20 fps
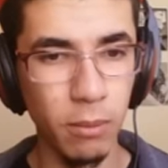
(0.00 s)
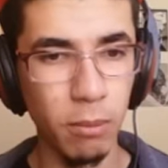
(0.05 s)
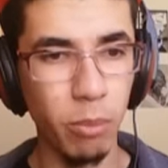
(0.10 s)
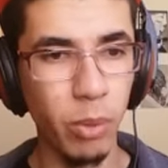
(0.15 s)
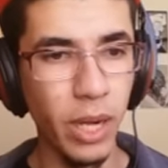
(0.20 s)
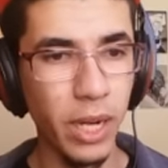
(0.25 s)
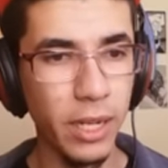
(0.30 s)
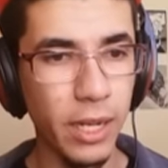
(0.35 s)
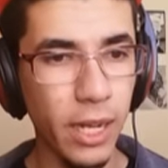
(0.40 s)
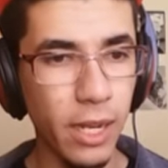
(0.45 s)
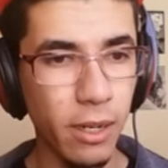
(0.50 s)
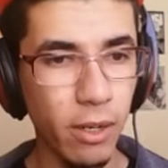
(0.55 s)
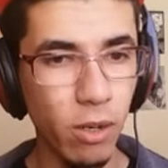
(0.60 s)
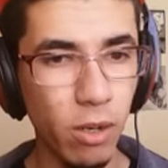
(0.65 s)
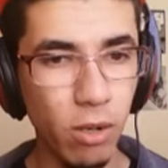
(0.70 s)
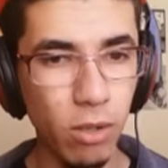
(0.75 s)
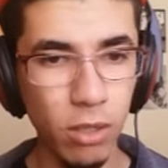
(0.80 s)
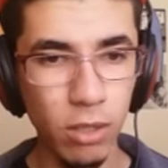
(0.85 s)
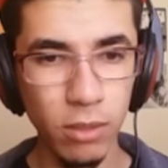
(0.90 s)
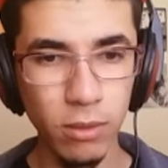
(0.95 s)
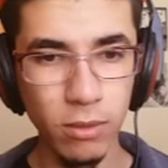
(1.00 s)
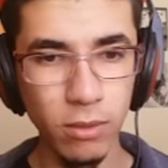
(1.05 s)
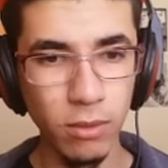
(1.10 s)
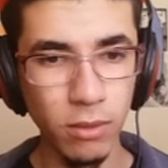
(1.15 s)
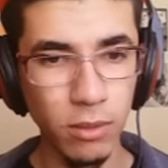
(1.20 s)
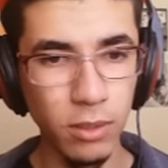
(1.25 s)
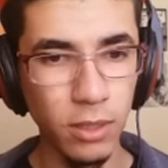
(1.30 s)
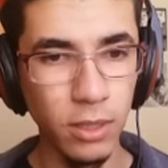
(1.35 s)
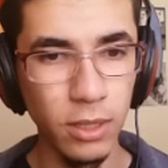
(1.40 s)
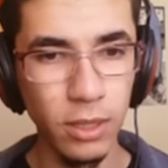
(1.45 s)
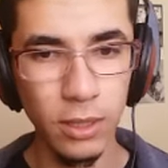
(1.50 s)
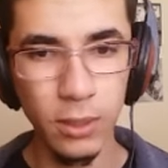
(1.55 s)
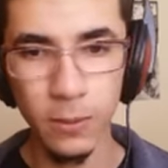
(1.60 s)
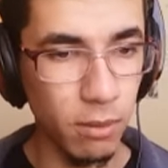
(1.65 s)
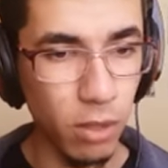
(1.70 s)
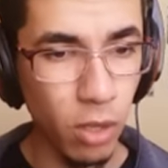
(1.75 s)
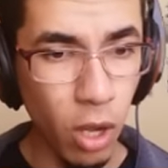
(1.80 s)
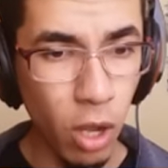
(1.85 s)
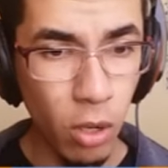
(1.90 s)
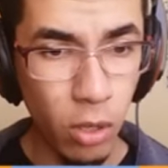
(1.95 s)
Break that door.
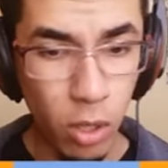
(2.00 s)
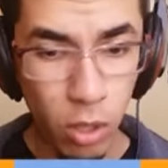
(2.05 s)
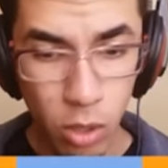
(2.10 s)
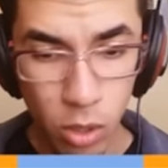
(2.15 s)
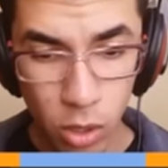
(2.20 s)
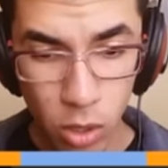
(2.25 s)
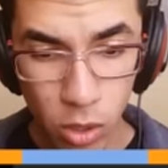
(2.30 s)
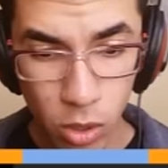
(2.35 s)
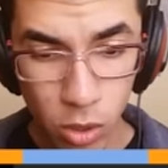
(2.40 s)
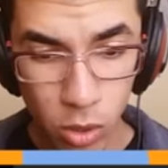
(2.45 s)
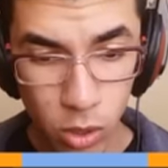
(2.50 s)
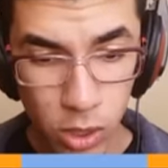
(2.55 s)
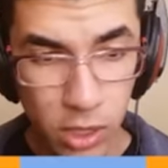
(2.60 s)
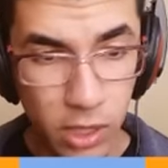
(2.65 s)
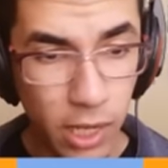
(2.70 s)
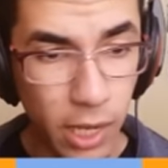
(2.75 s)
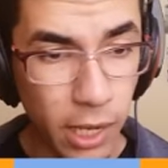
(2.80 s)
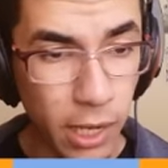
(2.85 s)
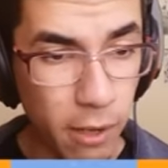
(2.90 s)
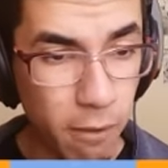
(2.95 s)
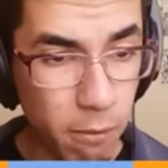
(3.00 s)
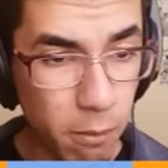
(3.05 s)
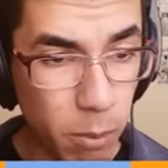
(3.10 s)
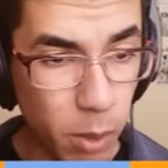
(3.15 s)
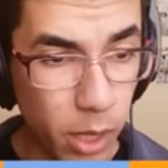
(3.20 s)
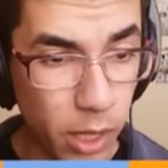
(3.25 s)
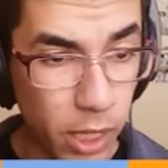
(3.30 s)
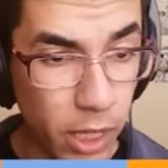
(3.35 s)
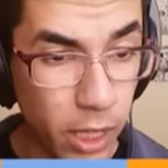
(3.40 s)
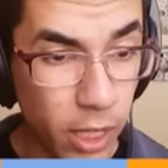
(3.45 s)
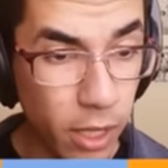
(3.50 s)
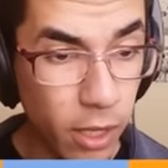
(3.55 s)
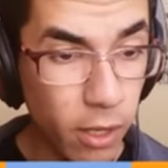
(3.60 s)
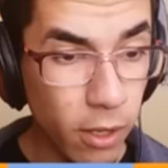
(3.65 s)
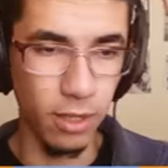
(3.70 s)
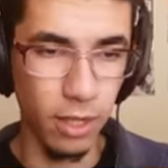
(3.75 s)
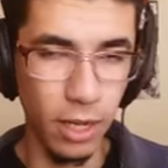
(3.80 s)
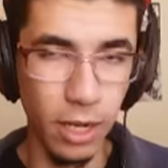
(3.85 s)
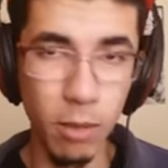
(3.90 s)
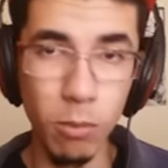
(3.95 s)
Oh no no no no, he's killing everybody!
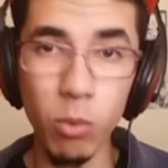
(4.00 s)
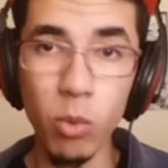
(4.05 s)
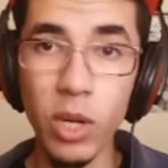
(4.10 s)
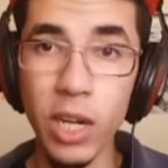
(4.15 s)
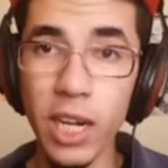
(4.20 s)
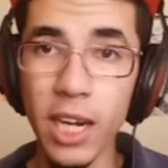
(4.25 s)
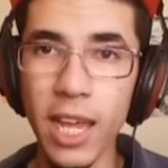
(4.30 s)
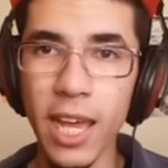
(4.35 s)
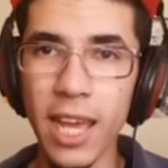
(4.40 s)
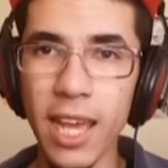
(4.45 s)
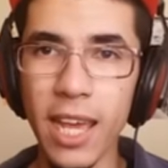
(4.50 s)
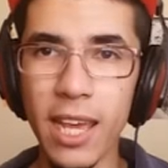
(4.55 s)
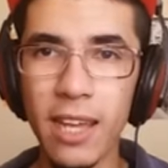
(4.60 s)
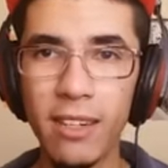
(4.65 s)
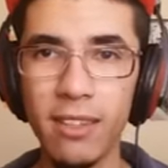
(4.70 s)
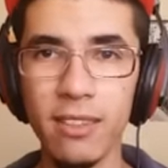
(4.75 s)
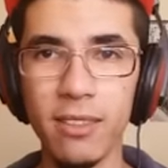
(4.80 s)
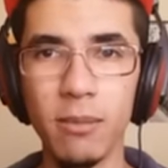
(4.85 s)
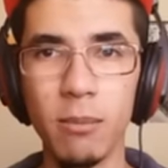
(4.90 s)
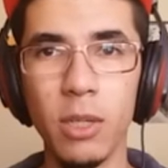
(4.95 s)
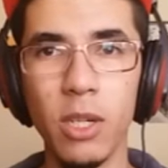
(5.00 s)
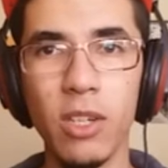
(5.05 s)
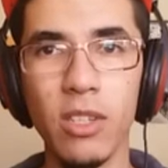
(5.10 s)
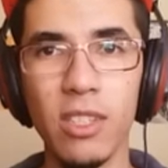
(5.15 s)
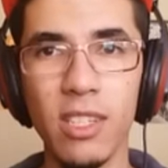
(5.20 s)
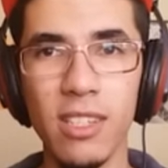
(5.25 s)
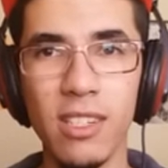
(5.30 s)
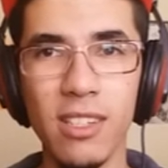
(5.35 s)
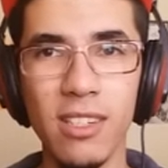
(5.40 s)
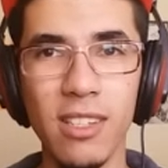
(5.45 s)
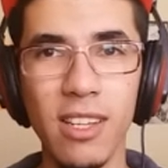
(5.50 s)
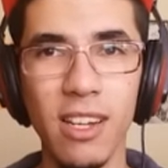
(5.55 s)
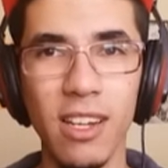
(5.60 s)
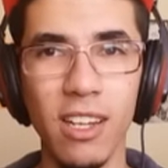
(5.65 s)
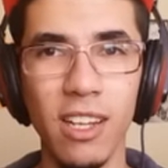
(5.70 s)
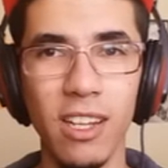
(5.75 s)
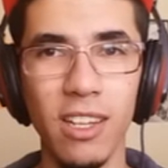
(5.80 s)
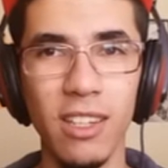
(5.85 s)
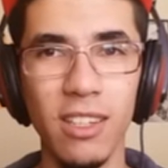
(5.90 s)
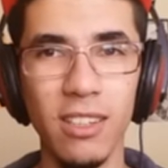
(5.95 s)
I'm wearing a hat because it's
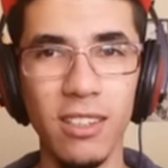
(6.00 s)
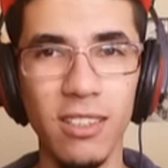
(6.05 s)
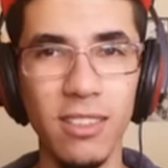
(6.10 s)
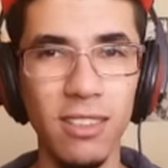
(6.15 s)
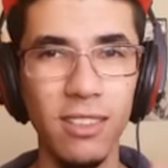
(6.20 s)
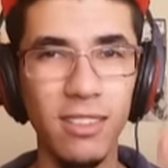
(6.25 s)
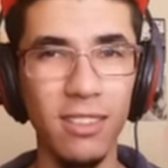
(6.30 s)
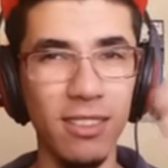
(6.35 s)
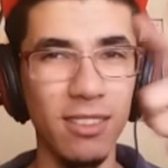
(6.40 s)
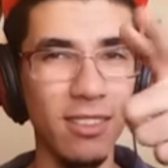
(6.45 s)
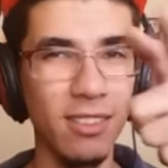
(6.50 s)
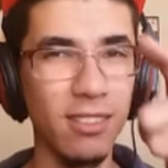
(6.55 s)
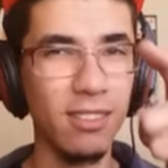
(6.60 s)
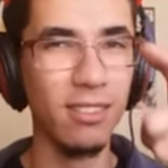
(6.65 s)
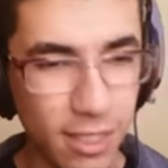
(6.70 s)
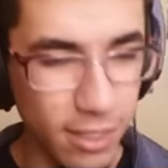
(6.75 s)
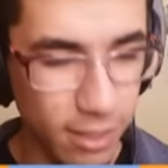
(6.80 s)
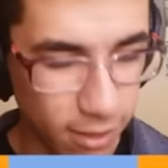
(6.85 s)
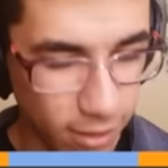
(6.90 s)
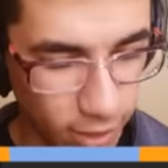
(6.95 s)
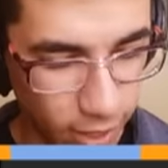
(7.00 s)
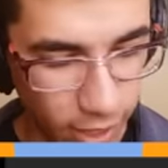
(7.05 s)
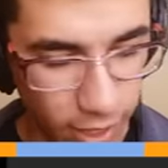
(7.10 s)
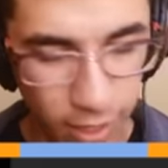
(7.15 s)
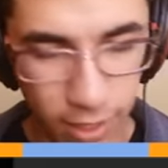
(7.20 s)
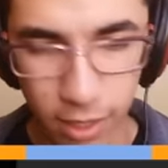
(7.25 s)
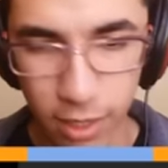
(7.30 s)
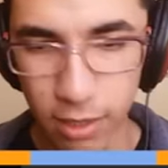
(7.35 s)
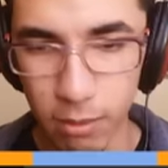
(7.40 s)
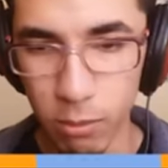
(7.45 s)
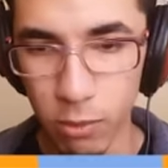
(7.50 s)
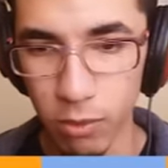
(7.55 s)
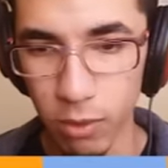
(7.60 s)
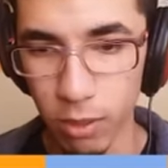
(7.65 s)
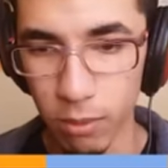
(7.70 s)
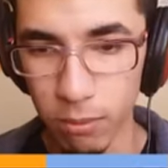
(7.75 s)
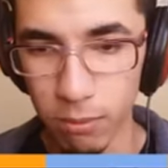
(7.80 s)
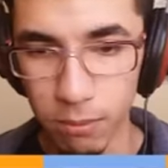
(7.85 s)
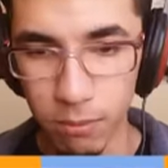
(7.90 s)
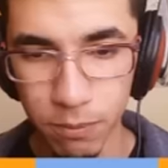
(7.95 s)
sunny. Okay, let's move
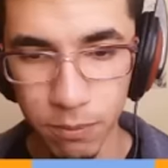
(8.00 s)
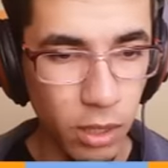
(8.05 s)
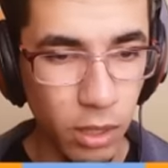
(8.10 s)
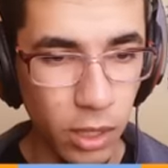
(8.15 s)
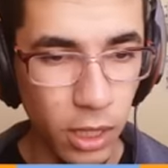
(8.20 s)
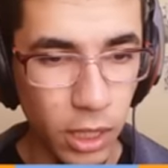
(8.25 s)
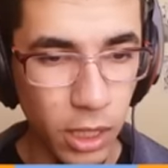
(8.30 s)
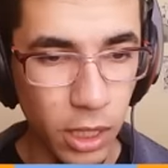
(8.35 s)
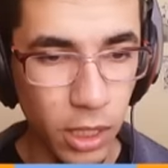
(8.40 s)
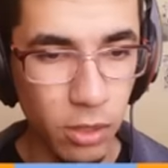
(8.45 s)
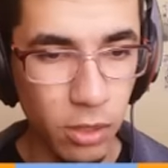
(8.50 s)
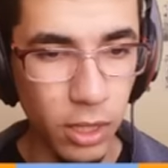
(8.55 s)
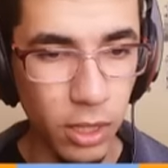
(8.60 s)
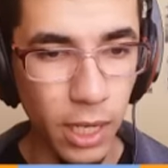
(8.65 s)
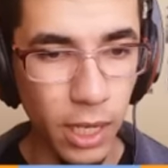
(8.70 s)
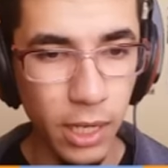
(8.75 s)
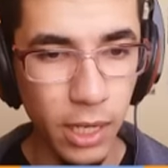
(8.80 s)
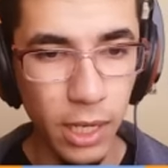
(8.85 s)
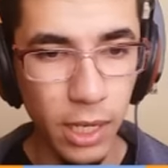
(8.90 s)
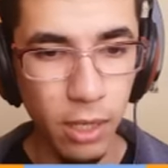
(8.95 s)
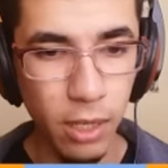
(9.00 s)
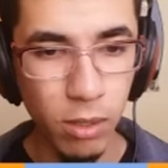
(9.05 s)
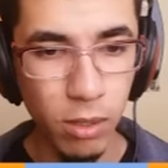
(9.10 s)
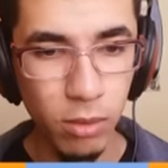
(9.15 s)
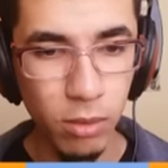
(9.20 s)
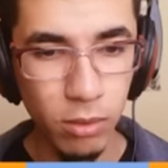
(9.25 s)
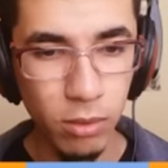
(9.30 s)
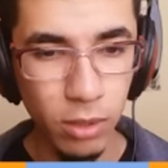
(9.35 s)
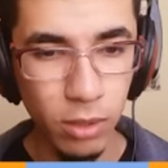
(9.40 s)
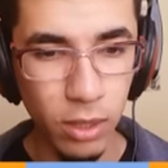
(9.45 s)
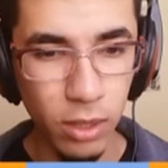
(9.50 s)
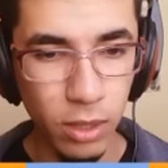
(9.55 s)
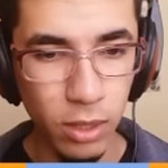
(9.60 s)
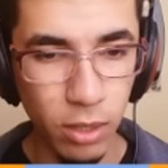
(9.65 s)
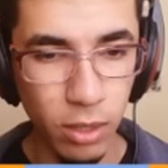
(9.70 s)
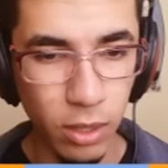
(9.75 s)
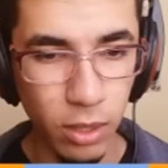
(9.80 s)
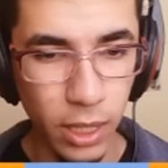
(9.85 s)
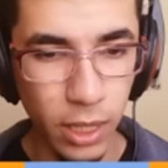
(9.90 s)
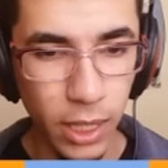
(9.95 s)
on. They need to get down.
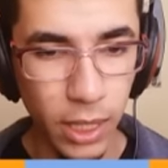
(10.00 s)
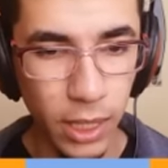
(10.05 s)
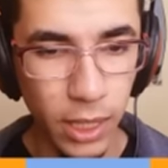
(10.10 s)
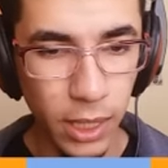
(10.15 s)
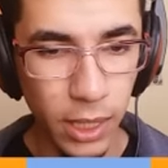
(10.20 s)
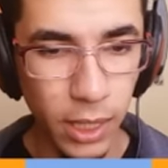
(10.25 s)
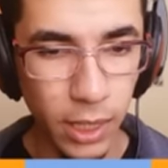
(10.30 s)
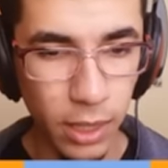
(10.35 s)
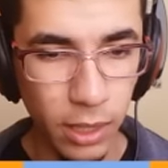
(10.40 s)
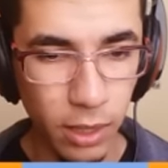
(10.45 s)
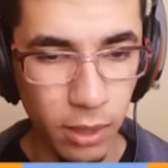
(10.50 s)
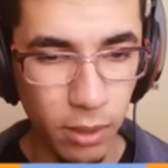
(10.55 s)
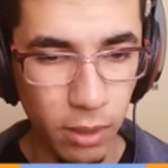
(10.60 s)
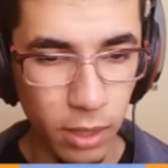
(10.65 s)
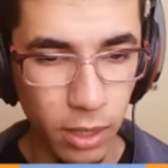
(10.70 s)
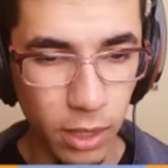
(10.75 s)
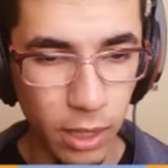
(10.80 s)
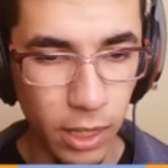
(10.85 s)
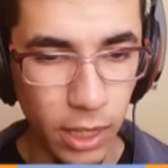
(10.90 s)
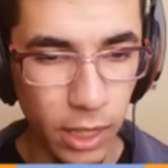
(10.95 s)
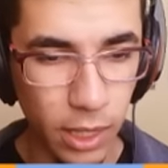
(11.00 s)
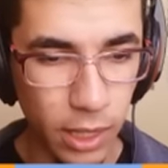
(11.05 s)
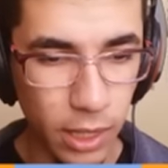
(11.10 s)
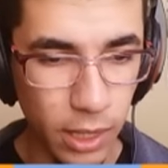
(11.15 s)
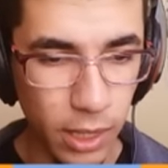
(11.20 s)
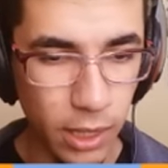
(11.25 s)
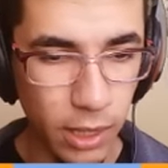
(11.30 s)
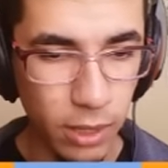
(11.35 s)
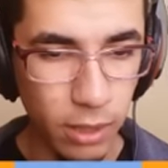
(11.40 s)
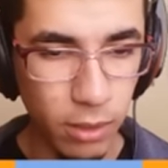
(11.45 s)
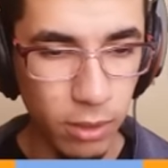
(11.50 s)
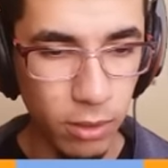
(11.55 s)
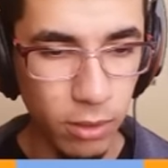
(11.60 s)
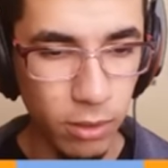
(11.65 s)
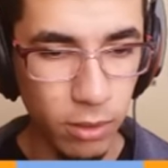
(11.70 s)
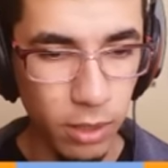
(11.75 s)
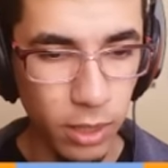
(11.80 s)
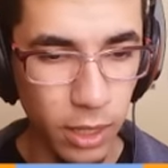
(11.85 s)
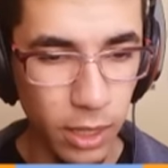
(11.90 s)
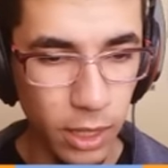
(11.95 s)
Okay, get
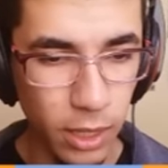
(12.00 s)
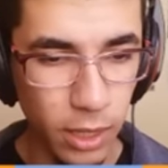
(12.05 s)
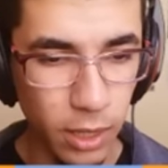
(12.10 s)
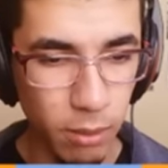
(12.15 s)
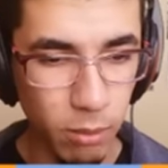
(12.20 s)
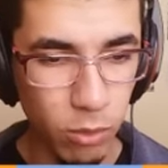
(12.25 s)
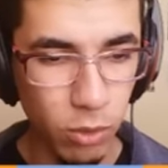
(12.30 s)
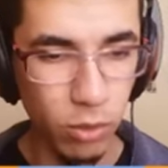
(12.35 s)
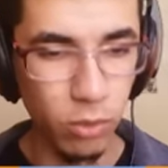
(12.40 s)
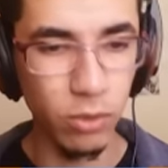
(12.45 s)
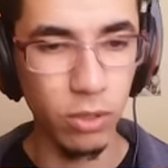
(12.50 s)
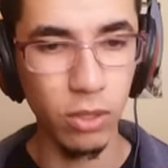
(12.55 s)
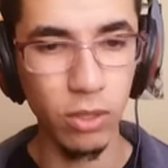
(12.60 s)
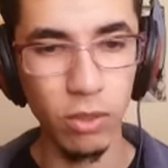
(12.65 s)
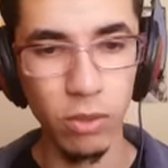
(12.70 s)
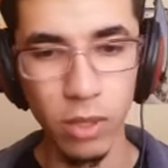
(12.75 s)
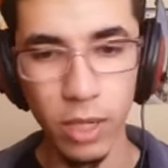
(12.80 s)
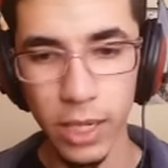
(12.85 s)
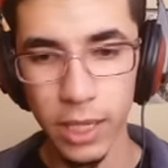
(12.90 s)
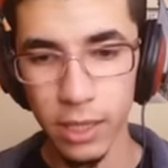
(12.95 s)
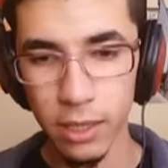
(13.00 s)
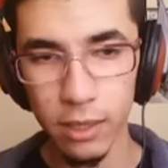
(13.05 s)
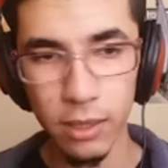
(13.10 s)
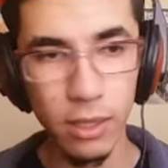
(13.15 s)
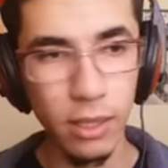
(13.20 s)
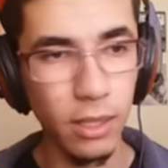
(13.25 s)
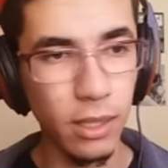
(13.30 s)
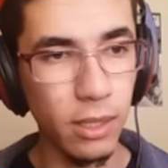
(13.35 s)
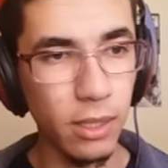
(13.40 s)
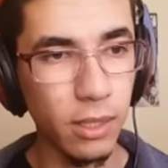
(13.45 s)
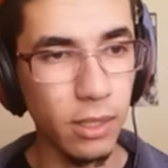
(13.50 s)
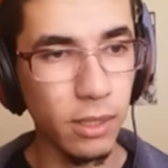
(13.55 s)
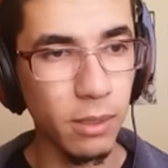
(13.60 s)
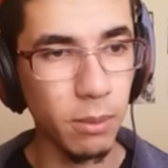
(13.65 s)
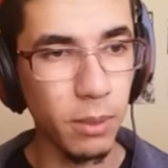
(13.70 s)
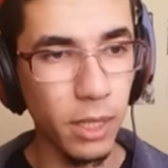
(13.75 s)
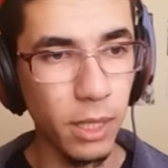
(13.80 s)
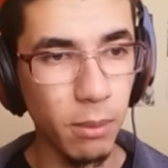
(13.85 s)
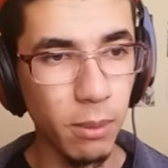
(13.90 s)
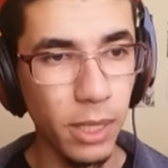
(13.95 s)
down and move to the right.
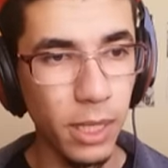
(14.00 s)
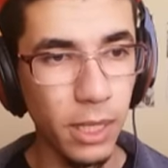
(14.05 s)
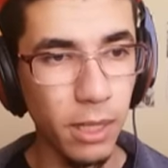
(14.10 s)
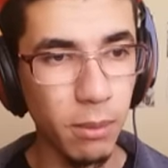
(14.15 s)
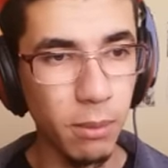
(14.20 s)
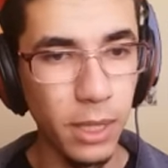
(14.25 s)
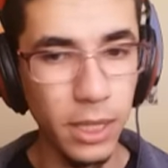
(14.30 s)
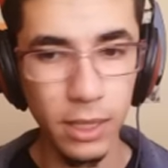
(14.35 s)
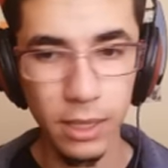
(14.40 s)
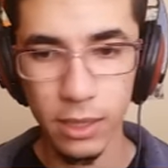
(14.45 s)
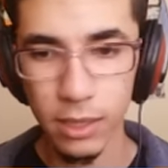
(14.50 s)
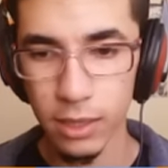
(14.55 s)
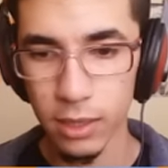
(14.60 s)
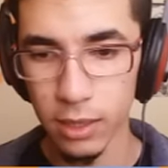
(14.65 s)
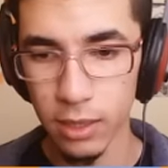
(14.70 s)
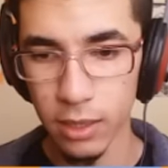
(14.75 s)
Speed up a little bit.